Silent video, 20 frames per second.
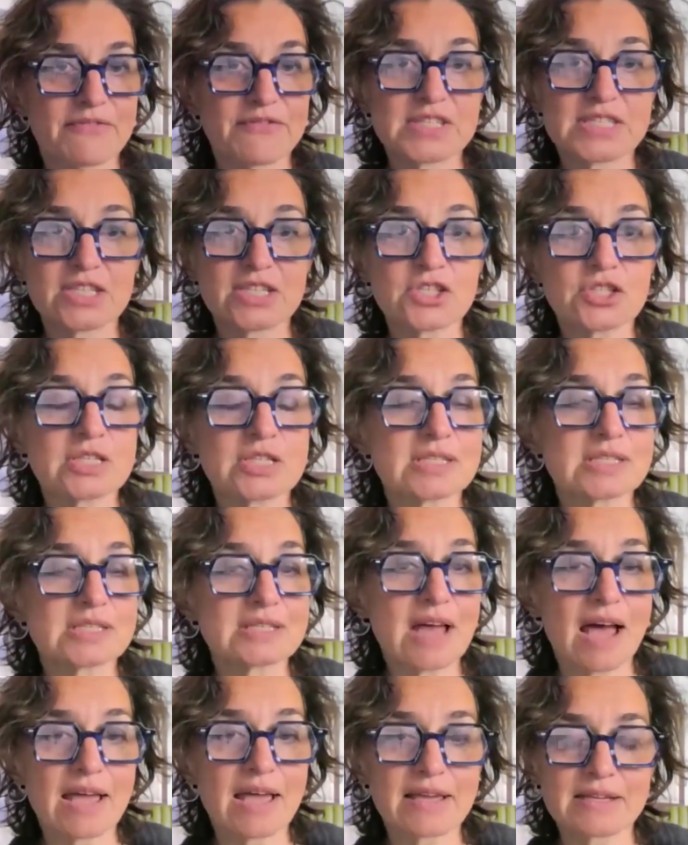a physician
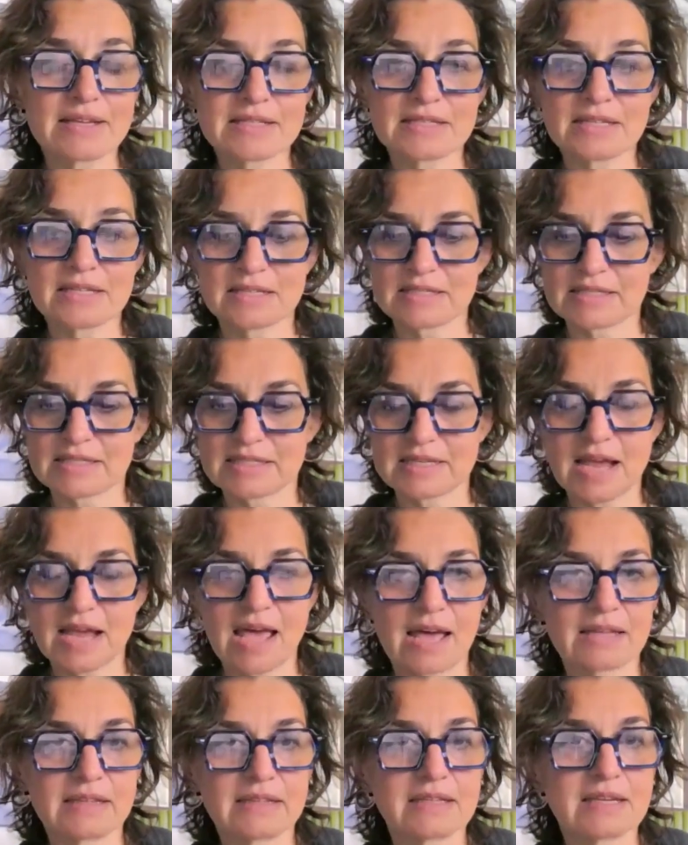scientist
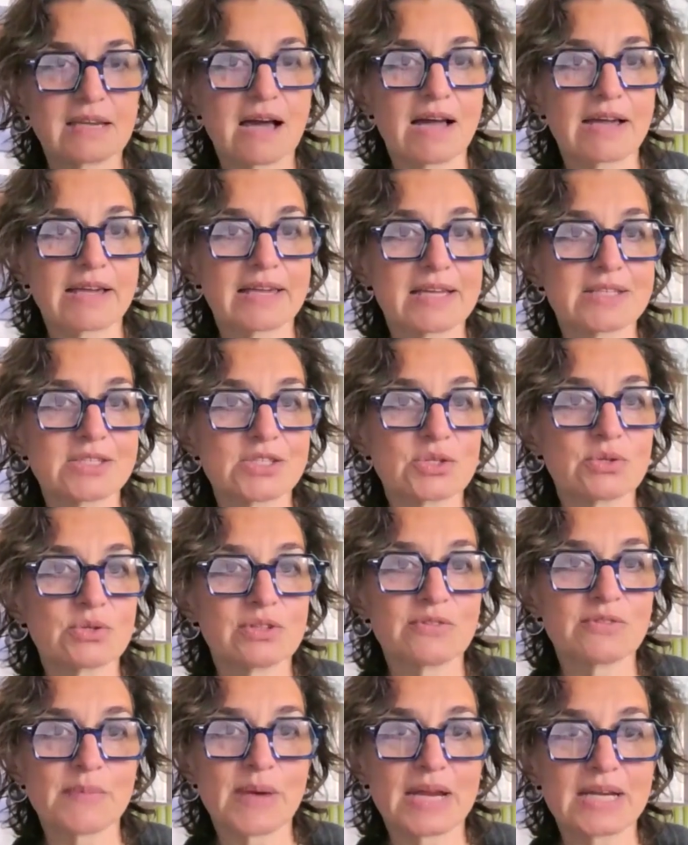at the Icahn
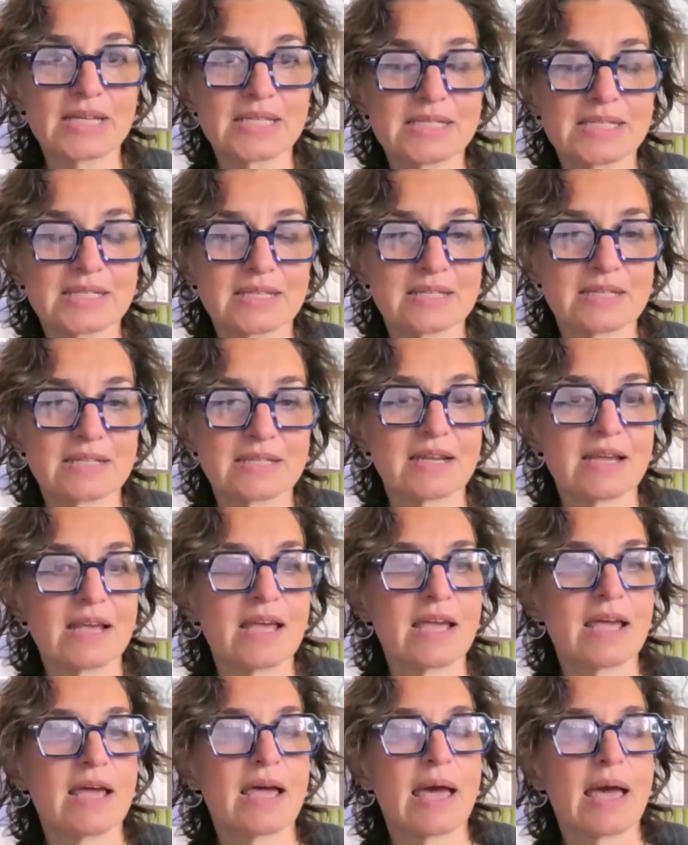School of Medicine
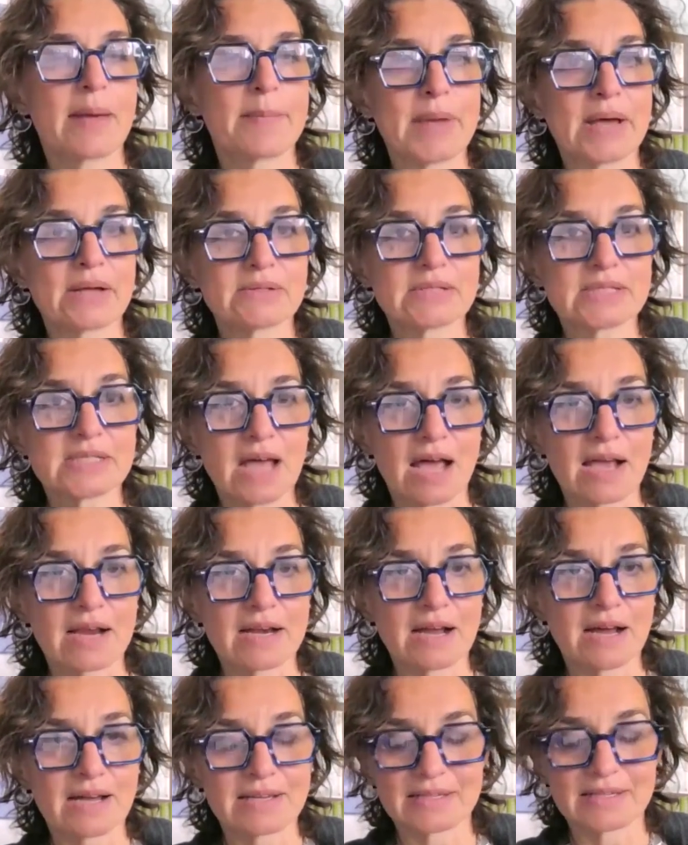at Mount
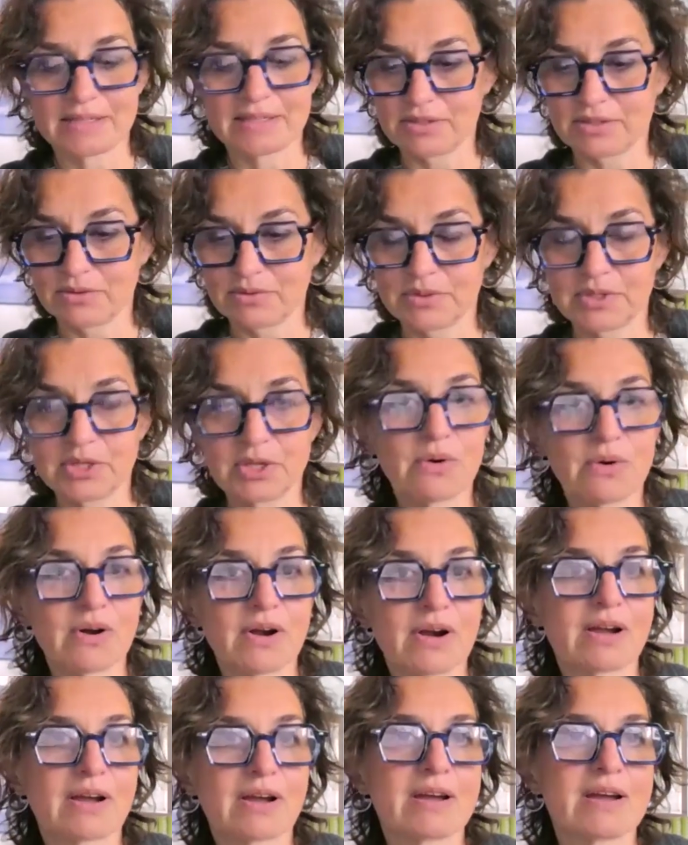Sinai in New
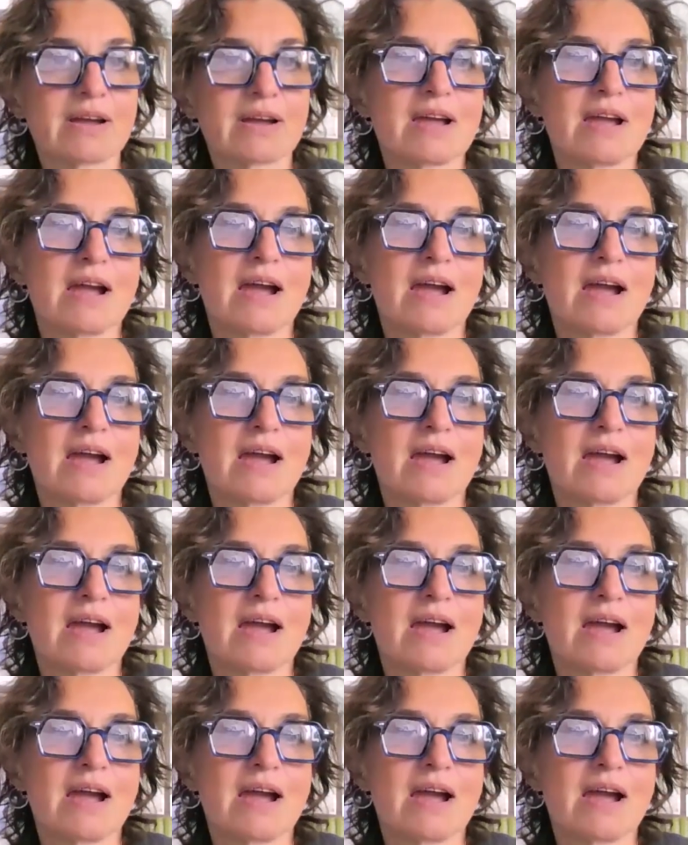York.